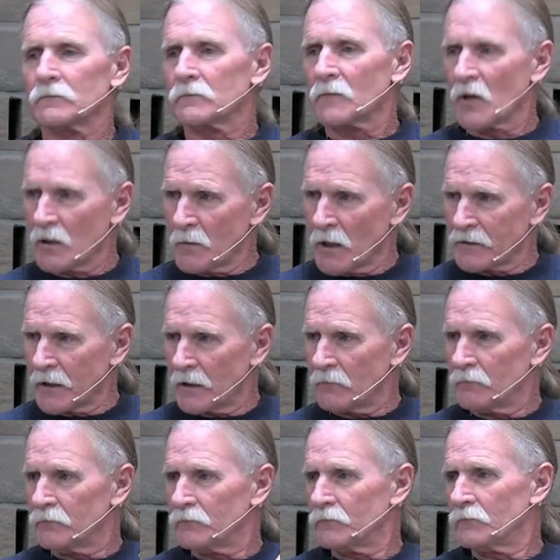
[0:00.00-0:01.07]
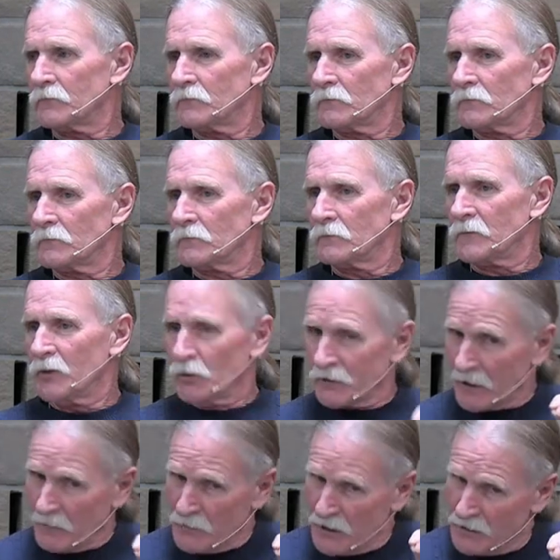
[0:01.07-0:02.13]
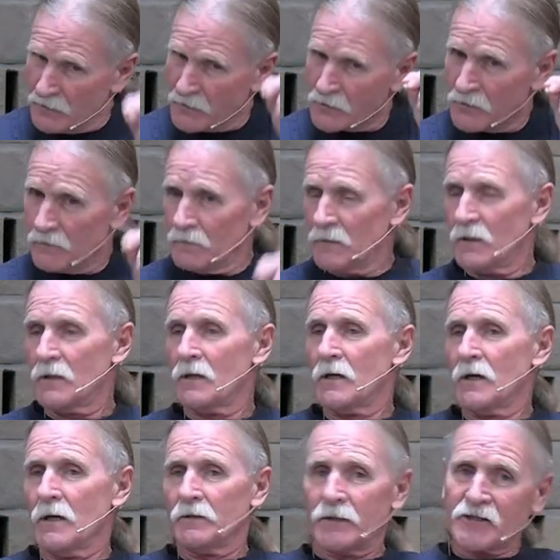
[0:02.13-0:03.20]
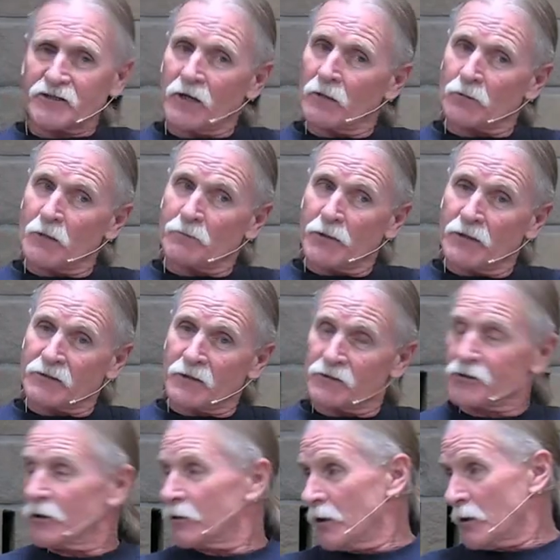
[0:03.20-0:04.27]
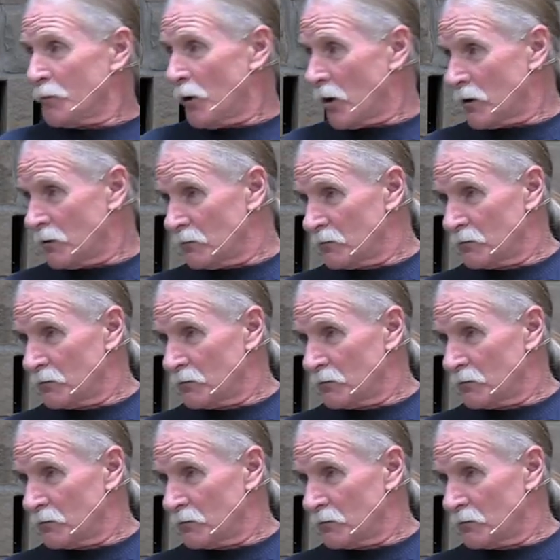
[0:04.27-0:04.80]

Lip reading: Think about that. You know what that means? That's not repentance on our part.